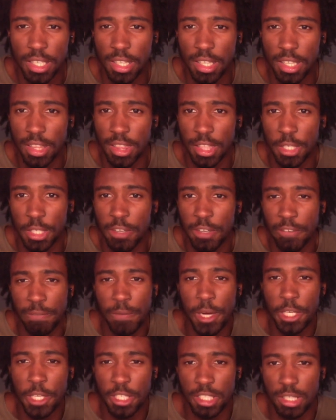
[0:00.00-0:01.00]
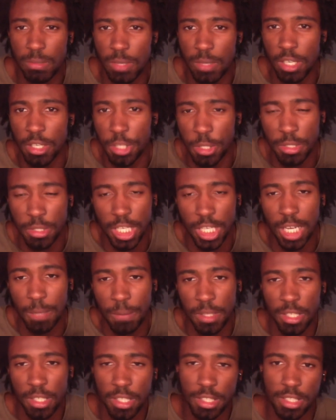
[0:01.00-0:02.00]
no information about new
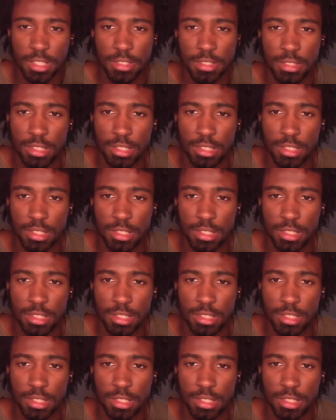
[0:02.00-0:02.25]
topics.